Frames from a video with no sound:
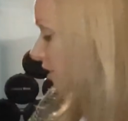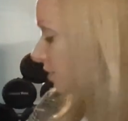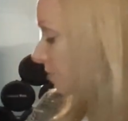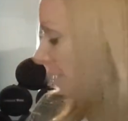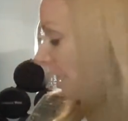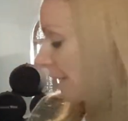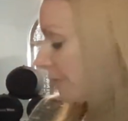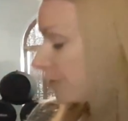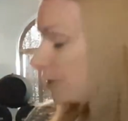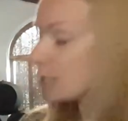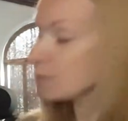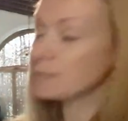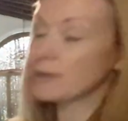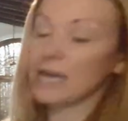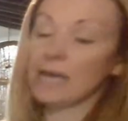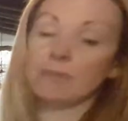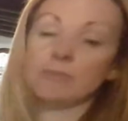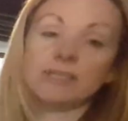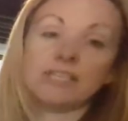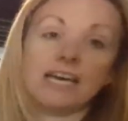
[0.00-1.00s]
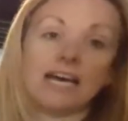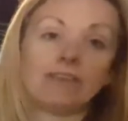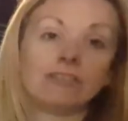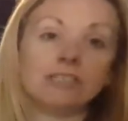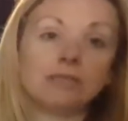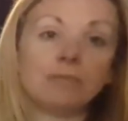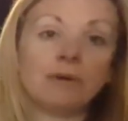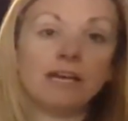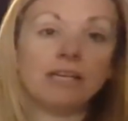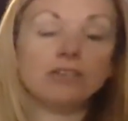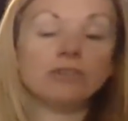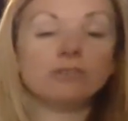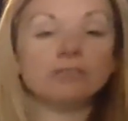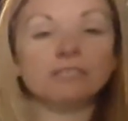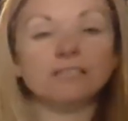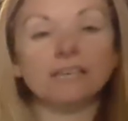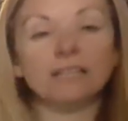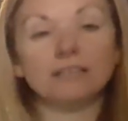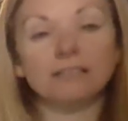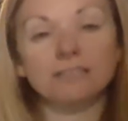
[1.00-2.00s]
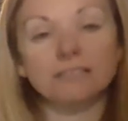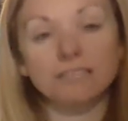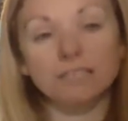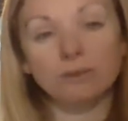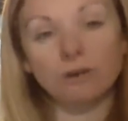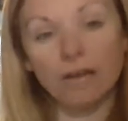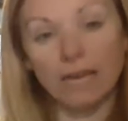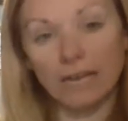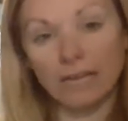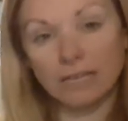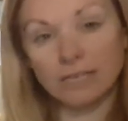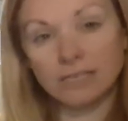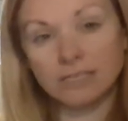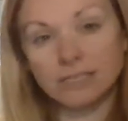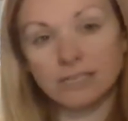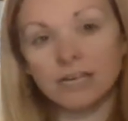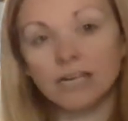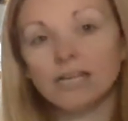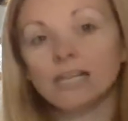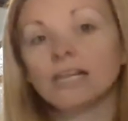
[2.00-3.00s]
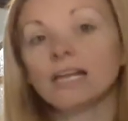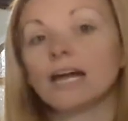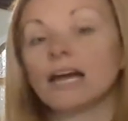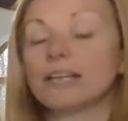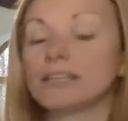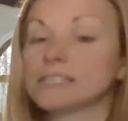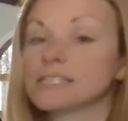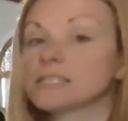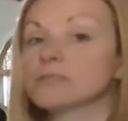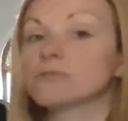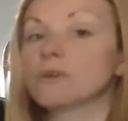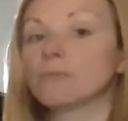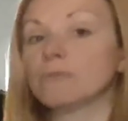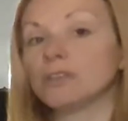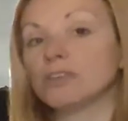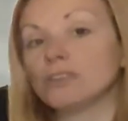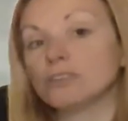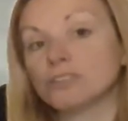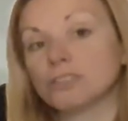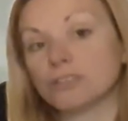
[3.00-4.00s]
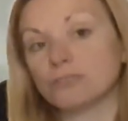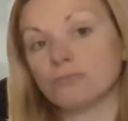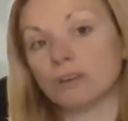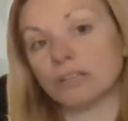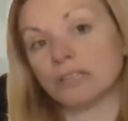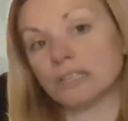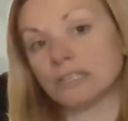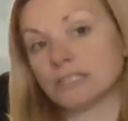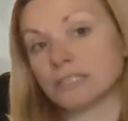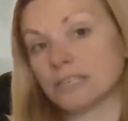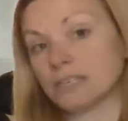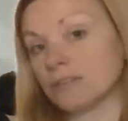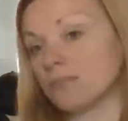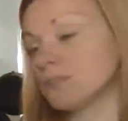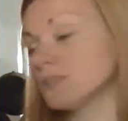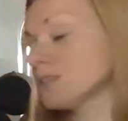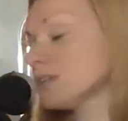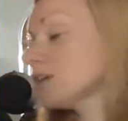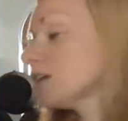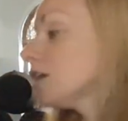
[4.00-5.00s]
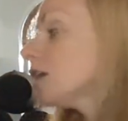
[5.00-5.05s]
So we have these pipes, they have special stainless steel heads, and this is what we use to run the scales.